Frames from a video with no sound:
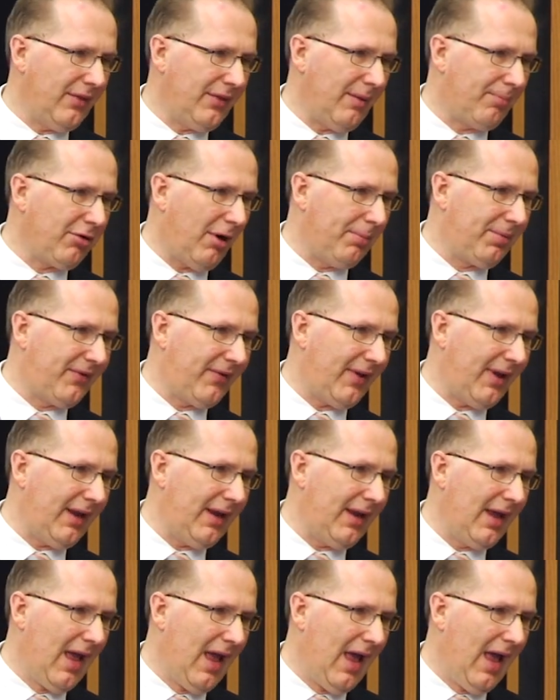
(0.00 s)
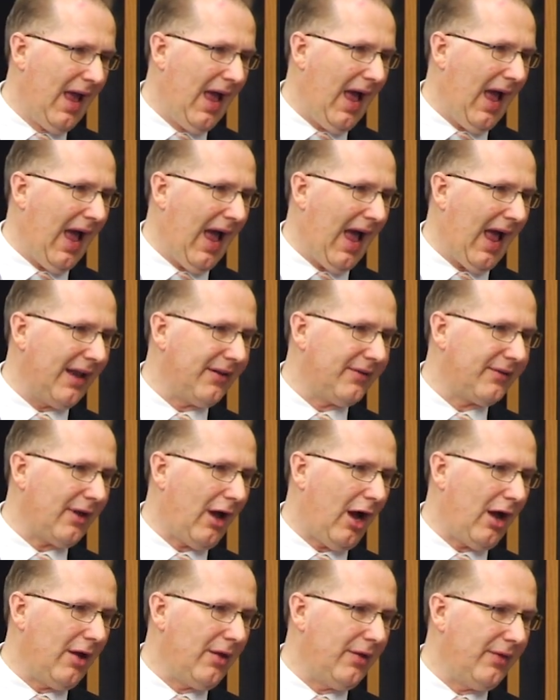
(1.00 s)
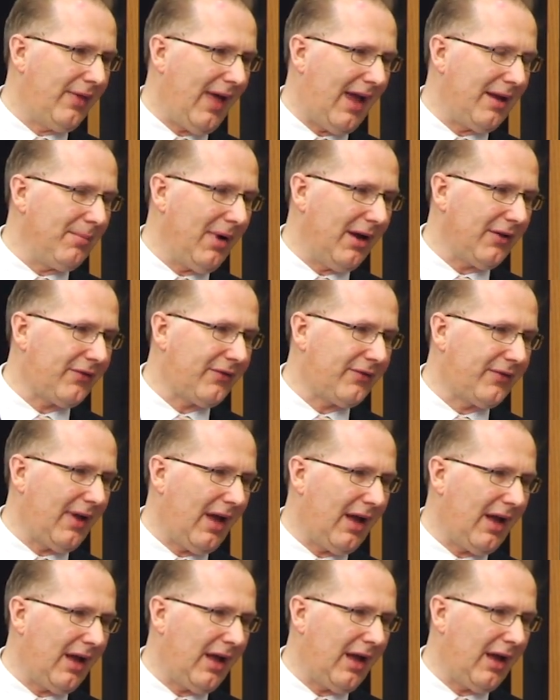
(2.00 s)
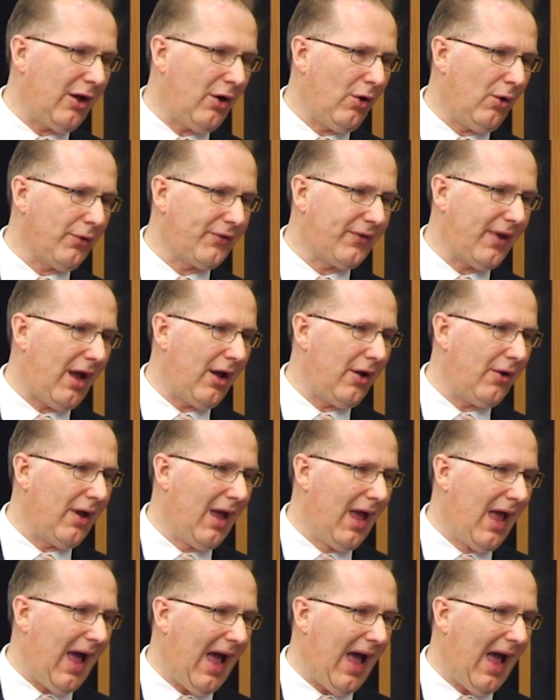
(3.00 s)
property, and they must also